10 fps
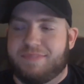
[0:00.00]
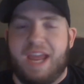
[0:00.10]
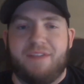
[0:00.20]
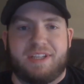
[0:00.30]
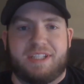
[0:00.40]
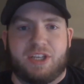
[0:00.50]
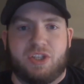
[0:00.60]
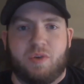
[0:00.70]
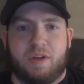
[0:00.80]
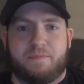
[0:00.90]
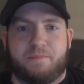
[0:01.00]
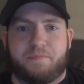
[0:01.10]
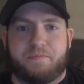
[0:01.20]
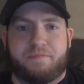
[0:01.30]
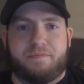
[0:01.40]
If I stick to it,
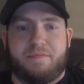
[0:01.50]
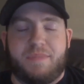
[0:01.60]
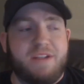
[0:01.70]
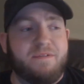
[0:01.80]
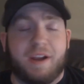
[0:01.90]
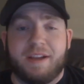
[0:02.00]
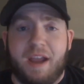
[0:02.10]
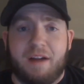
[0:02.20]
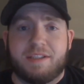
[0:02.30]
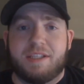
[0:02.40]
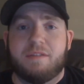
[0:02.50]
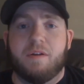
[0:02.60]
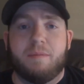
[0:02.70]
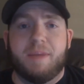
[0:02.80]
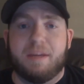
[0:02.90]
I fucking guarantee
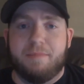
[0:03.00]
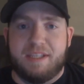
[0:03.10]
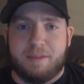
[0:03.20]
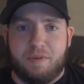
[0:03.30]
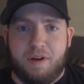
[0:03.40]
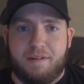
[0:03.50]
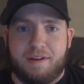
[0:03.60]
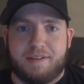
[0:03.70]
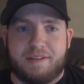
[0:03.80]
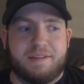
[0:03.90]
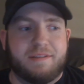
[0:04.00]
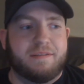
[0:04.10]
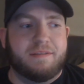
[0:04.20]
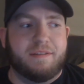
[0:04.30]
you I'll make amazing progress.